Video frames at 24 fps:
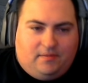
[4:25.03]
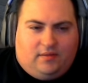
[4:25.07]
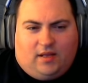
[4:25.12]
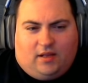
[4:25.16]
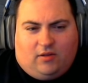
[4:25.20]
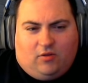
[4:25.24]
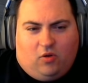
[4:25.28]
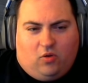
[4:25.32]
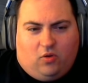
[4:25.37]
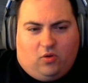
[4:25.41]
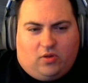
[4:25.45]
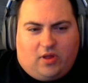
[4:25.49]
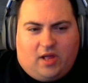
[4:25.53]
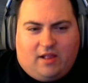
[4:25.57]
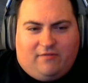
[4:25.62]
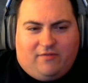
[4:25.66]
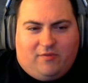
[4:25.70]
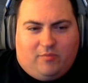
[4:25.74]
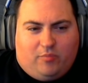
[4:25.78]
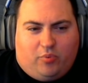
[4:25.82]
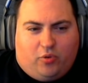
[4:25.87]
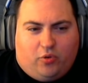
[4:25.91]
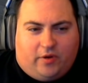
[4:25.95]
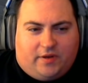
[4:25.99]
Not a whole lot of
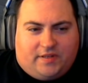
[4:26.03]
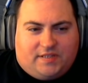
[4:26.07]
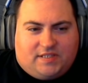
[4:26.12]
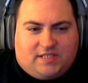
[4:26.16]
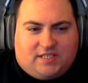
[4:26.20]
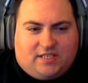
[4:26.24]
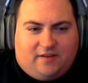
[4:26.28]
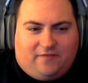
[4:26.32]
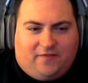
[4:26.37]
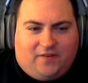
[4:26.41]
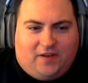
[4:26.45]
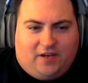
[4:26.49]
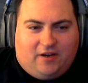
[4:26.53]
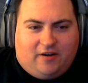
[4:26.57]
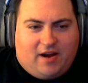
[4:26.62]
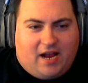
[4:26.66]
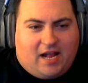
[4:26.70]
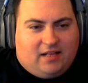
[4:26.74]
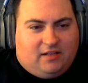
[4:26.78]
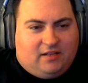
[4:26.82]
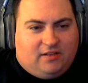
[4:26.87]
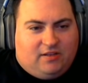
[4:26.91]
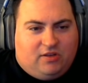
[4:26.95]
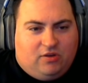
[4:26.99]
important stuff here.
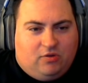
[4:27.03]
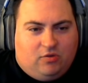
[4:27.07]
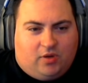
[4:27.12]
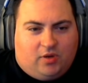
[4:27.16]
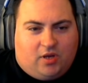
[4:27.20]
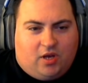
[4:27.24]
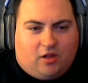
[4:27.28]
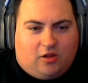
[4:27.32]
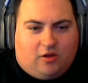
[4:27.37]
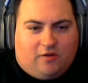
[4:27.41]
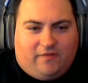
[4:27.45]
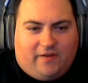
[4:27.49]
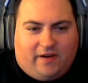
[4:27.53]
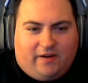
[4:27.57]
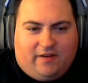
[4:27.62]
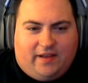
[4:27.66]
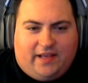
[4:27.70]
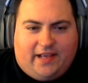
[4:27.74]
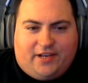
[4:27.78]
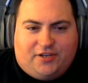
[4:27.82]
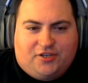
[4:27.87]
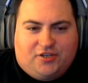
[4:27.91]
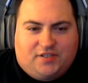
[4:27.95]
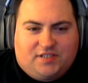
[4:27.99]
Added hue color
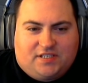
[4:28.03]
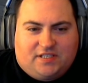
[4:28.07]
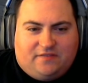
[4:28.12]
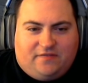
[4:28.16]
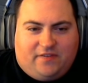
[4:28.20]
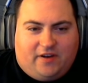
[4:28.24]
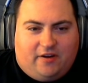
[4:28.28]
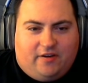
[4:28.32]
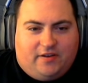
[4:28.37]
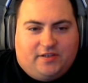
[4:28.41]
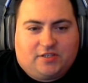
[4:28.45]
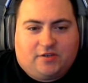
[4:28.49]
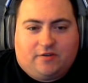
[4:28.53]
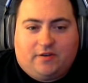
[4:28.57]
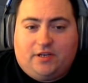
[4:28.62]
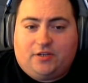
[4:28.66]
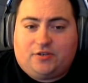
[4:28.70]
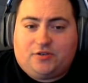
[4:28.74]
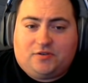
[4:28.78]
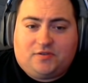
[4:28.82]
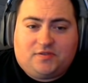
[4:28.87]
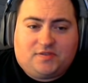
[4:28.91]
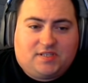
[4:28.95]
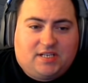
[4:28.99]
variations to various
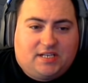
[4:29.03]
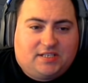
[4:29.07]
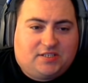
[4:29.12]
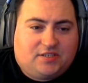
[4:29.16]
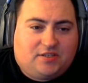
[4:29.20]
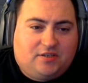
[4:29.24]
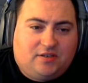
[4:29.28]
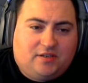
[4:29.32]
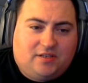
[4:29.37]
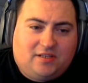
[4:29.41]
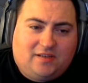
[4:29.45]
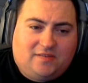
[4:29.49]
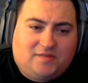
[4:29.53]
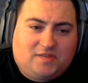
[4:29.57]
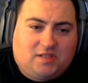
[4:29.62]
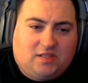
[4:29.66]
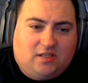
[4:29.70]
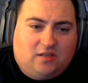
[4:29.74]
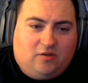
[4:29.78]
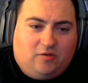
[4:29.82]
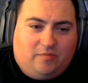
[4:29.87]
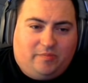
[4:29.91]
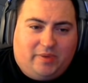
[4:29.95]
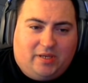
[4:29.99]
creatures, that's good. Gives a
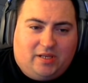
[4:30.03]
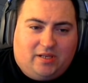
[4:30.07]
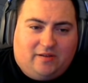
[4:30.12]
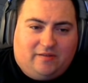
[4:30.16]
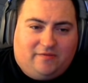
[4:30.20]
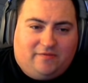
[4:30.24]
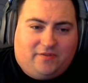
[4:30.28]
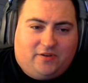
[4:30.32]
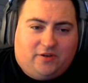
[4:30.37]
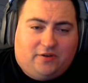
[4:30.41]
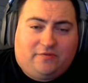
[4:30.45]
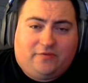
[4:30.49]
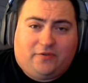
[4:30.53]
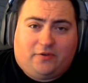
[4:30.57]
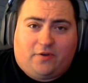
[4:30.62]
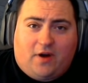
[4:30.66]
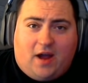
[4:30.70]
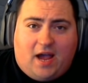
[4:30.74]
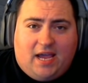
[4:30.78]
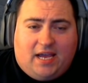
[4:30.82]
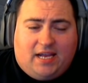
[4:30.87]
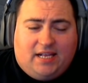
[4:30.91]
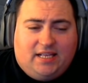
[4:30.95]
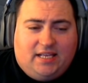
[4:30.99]
little bit of
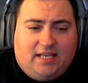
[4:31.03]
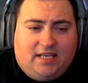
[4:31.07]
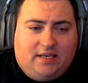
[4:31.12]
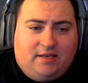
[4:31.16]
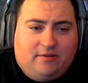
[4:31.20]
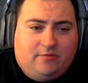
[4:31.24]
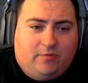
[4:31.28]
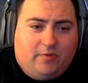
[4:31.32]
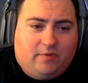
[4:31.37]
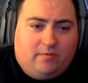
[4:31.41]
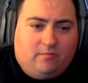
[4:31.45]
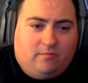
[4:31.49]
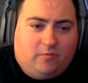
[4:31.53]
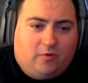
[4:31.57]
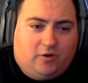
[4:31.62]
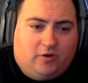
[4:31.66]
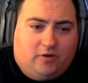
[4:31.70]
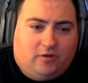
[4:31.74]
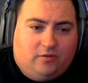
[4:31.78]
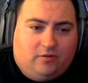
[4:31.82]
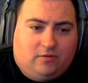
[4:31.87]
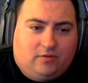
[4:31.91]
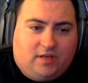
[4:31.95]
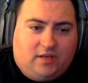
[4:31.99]
variety when
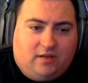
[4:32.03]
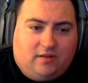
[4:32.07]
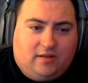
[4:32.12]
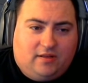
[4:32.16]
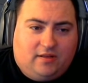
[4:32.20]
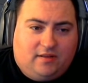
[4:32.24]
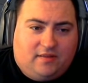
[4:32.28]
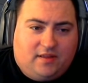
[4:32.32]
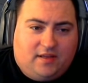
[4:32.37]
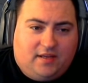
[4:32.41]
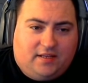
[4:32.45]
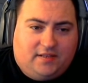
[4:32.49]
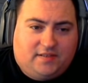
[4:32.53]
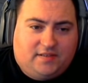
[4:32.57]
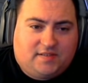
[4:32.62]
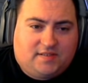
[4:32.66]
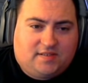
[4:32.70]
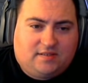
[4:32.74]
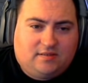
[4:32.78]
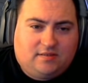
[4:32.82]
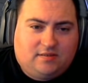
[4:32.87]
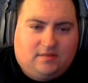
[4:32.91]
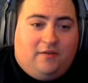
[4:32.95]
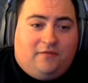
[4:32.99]
we're killing
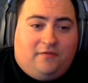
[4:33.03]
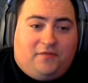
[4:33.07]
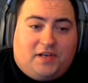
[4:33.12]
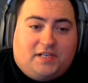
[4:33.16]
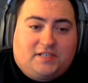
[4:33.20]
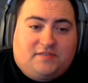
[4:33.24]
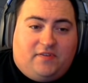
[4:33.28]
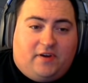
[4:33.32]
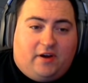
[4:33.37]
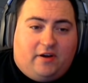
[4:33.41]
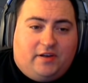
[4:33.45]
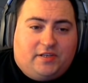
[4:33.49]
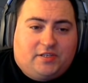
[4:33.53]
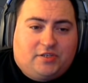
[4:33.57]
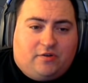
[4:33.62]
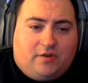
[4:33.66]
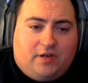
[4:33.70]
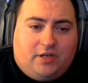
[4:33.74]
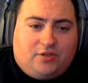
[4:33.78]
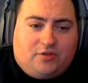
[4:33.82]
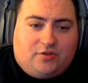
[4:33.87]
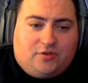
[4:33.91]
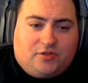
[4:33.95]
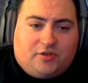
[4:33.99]
things. Fixed various
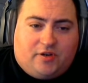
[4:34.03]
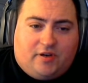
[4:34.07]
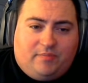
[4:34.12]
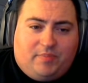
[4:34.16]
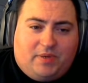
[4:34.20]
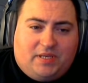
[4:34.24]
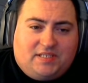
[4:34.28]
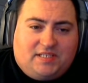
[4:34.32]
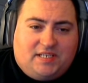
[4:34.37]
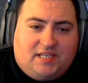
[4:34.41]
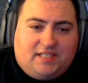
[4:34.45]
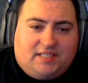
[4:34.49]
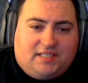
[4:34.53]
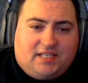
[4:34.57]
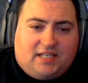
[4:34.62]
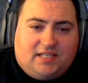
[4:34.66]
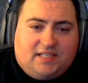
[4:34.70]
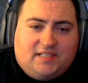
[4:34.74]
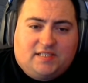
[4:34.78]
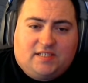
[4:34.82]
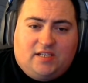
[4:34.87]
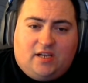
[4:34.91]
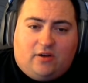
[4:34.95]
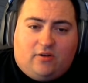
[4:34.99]
creatures or NPCs getting
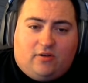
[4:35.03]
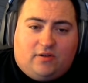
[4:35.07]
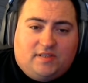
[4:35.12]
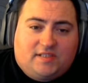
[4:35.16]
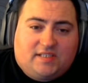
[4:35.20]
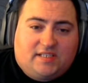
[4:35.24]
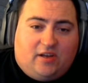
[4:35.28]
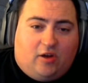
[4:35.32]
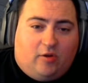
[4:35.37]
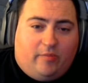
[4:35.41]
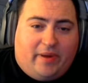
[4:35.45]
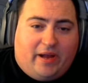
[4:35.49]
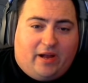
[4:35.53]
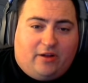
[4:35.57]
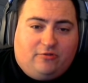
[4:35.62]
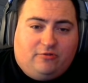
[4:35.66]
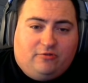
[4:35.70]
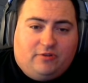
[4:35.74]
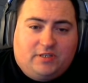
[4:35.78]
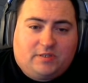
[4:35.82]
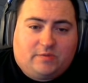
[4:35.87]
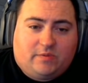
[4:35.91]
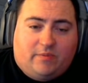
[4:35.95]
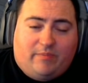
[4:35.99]
stuck on cell
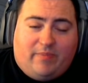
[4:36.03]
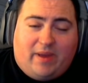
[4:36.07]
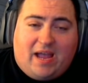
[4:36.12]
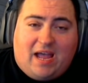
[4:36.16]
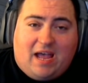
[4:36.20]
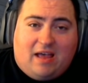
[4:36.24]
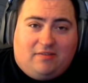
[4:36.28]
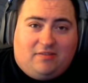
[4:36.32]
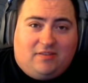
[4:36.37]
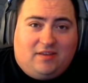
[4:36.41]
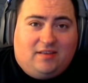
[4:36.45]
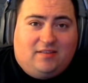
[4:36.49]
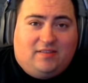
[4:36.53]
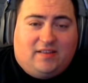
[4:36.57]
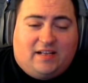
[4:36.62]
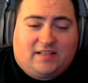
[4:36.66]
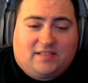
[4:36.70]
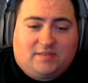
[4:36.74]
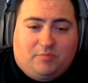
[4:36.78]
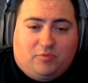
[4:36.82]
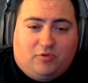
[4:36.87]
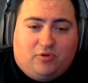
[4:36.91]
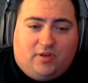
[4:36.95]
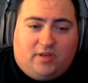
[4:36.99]
boundaries when pathing,
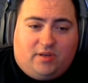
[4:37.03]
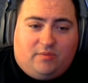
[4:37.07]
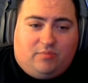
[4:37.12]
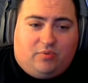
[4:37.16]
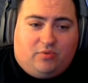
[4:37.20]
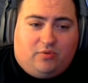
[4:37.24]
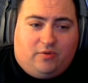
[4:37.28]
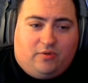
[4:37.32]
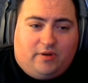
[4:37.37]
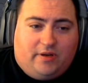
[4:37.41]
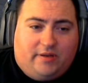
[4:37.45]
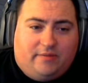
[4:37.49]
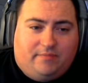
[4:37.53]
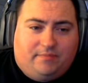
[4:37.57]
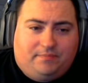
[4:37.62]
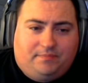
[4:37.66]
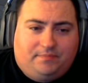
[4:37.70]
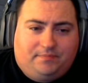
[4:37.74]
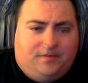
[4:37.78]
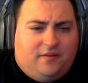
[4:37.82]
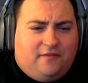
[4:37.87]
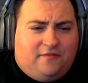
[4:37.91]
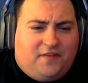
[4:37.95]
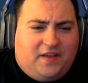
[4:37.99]
that's pretty important.
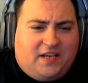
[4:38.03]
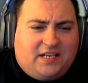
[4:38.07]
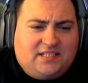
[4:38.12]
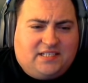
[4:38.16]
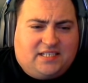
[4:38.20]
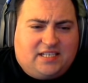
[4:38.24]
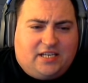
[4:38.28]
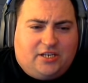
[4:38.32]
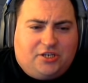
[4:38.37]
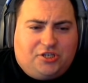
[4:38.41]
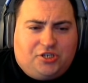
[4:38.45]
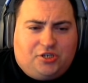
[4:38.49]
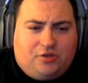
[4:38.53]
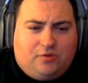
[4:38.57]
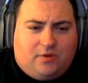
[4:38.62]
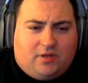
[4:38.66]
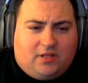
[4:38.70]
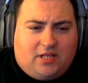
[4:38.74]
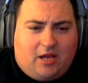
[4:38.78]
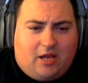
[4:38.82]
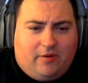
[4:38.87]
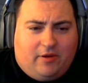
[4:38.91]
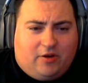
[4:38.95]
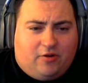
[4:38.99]
Fixed issue
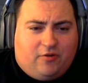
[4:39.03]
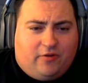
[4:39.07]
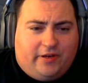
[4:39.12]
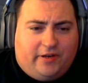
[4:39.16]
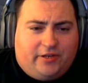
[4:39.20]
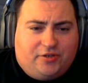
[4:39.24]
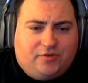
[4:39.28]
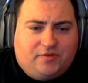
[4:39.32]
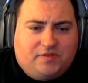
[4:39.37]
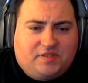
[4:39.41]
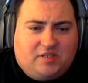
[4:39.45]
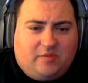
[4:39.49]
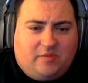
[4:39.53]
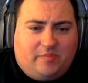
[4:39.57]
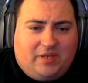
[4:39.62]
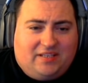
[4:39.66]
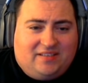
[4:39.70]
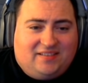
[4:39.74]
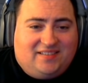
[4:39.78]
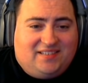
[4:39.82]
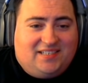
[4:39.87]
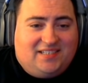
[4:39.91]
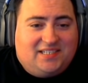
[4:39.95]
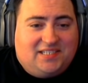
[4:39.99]
allowing creatures to be
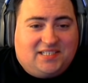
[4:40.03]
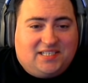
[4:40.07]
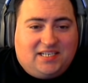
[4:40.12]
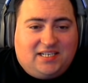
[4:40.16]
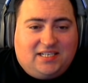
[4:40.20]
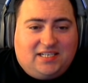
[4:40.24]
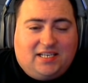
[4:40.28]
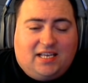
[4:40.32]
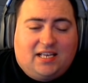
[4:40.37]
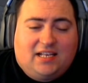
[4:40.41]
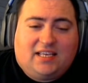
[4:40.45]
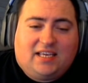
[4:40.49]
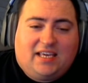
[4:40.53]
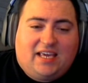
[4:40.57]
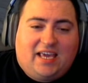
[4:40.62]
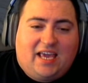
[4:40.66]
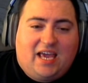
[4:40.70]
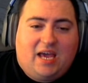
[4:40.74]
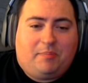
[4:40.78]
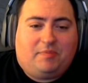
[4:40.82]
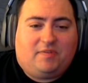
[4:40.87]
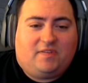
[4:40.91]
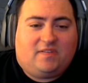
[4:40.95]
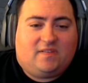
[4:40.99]
dizzied and
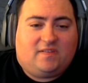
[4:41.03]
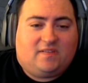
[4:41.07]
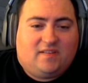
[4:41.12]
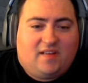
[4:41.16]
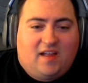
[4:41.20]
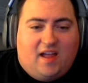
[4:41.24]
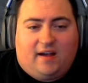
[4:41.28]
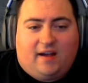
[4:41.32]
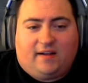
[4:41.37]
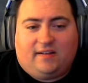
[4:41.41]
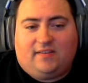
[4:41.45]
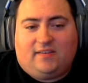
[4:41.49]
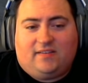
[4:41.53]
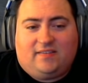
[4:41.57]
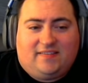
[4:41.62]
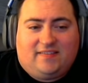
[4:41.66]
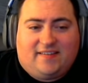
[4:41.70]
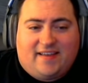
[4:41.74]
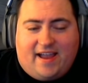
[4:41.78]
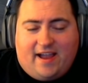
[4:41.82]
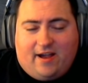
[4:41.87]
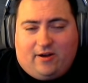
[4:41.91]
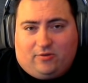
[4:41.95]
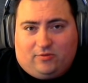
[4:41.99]
kept knocked
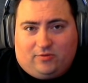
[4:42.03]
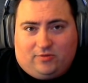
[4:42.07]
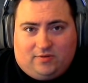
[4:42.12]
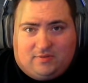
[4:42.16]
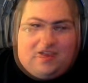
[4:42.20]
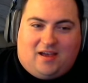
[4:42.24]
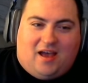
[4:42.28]
down.